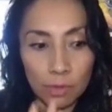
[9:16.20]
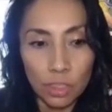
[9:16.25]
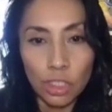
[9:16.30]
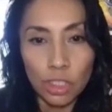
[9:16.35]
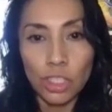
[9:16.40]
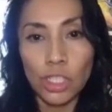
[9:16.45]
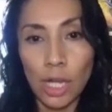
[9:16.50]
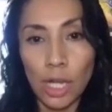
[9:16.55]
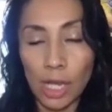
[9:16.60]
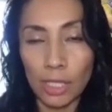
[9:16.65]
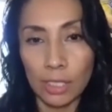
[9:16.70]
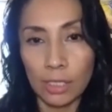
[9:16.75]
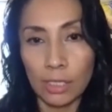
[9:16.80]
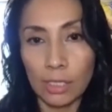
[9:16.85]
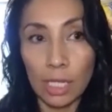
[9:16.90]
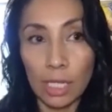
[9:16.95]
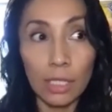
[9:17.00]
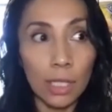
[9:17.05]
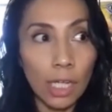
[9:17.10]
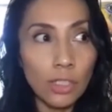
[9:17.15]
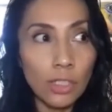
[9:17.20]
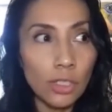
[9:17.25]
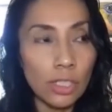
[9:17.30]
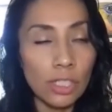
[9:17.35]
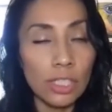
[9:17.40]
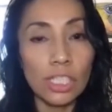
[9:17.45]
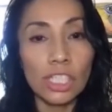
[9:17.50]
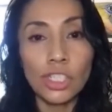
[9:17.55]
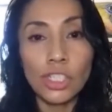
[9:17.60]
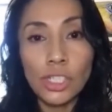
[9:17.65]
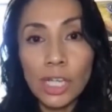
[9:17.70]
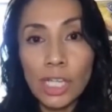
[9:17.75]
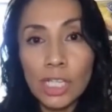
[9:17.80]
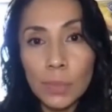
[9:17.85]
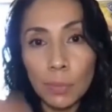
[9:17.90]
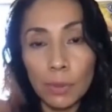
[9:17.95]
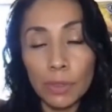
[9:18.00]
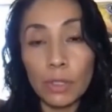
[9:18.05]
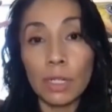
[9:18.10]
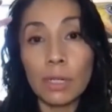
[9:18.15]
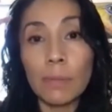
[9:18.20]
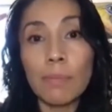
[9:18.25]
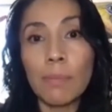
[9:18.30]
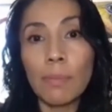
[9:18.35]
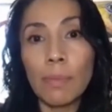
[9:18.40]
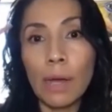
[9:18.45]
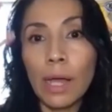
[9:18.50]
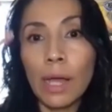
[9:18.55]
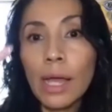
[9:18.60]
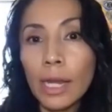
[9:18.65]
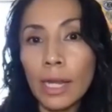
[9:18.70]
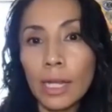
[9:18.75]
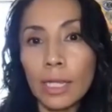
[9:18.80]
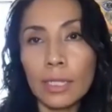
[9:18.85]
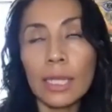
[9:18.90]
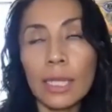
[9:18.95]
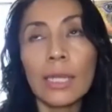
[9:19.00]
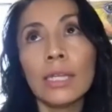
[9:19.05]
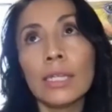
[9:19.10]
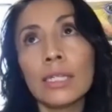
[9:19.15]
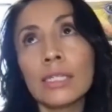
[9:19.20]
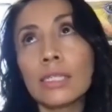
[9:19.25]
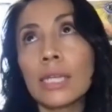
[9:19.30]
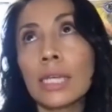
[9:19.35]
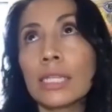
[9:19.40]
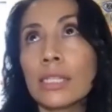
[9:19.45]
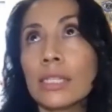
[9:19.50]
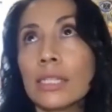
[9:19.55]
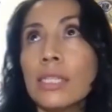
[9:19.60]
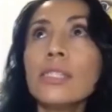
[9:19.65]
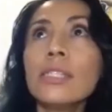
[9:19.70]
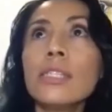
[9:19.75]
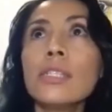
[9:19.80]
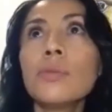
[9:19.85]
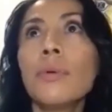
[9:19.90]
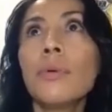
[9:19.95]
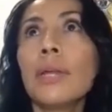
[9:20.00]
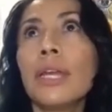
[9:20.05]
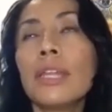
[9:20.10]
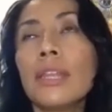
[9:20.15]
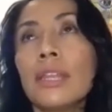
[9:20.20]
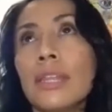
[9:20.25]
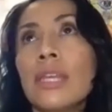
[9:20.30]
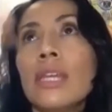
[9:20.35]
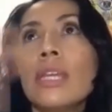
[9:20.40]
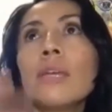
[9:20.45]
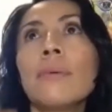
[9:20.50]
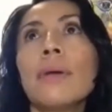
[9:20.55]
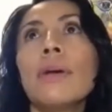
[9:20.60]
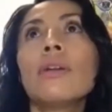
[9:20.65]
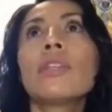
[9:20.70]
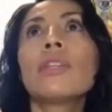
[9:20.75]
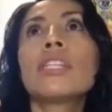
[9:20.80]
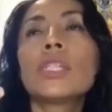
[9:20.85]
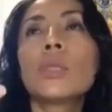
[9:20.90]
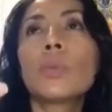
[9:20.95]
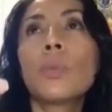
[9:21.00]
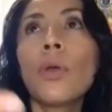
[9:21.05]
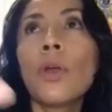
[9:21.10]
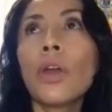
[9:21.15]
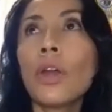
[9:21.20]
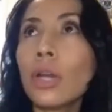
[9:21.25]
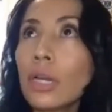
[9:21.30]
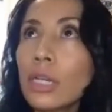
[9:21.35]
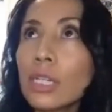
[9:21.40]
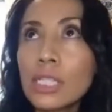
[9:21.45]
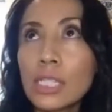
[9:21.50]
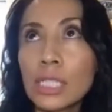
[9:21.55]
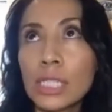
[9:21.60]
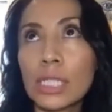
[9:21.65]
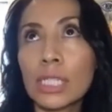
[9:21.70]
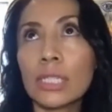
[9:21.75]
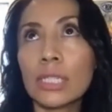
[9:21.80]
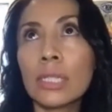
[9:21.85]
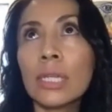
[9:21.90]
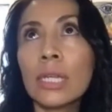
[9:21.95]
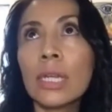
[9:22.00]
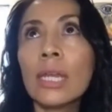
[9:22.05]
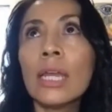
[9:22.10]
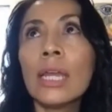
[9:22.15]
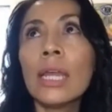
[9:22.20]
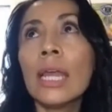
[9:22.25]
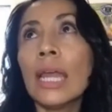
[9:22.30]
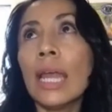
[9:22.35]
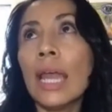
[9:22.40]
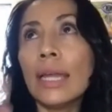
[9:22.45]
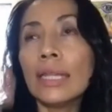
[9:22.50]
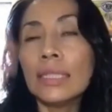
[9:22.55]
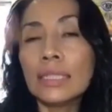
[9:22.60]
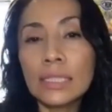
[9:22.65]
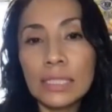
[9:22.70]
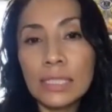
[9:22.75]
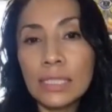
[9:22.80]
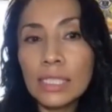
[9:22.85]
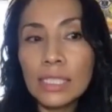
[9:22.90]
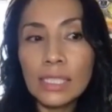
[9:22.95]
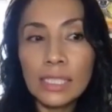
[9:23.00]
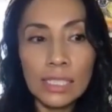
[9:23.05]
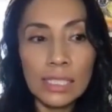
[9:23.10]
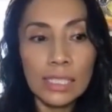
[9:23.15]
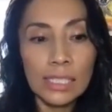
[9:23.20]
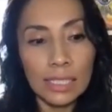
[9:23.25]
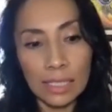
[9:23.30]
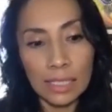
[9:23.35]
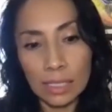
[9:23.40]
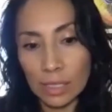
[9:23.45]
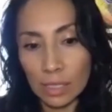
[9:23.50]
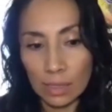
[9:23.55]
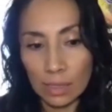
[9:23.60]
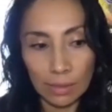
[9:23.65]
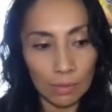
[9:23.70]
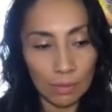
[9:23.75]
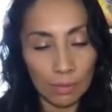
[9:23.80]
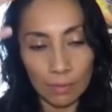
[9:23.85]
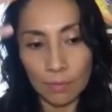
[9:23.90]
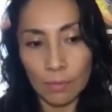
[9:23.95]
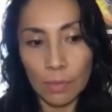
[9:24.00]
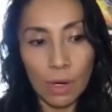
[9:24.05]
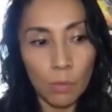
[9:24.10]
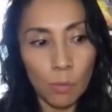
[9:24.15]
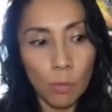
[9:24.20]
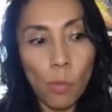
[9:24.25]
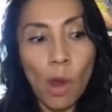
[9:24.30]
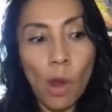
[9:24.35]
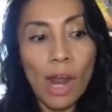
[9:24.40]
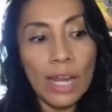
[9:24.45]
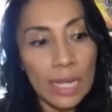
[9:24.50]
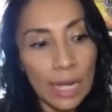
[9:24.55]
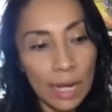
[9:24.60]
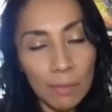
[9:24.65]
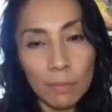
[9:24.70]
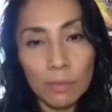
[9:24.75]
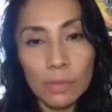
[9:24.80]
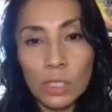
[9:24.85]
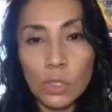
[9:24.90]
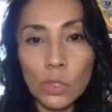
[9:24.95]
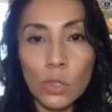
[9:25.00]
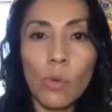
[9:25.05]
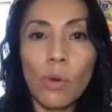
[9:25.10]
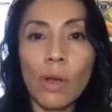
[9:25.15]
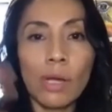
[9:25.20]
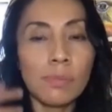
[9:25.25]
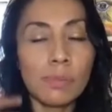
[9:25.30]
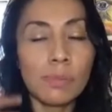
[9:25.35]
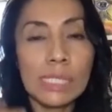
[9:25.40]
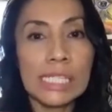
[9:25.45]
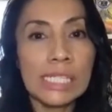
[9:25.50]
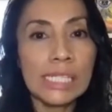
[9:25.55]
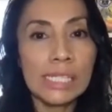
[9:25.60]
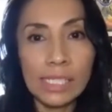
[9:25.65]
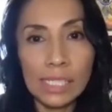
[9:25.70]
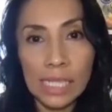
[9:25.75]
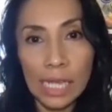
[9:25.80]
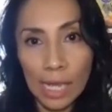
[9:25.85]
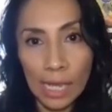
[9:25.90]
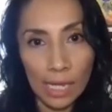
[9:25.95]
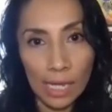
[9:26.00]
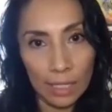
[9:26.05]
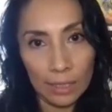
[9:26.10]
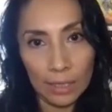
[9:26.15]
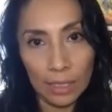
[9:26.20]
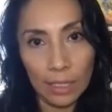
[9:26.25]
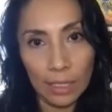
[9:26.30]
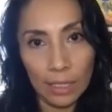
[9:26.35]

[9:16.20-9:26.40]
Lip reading: chest. And not just their chest, but their mind. It's like, this is what I think about this person, and this is why I'm so upset.